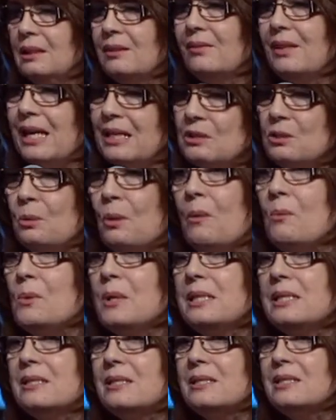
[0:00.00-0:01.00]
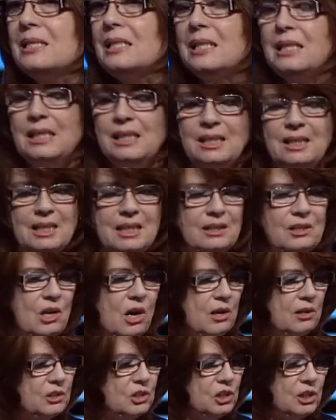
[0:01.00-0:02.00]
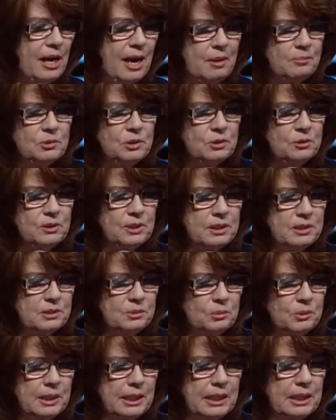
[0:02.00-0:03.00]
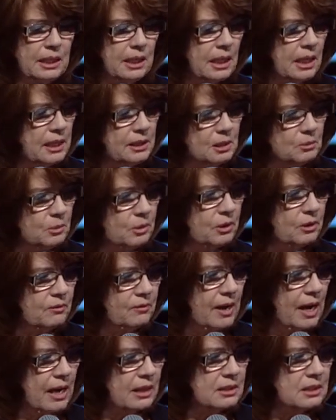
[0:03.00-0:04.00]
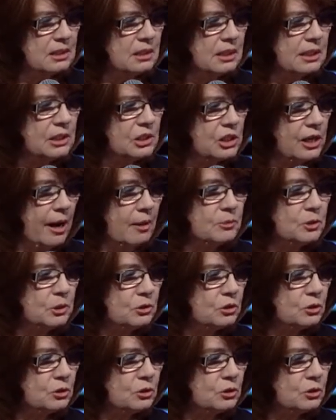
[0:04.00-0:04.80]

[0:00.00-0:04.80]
That's what we see in our chapter this week in the book of Acts. Look at chapter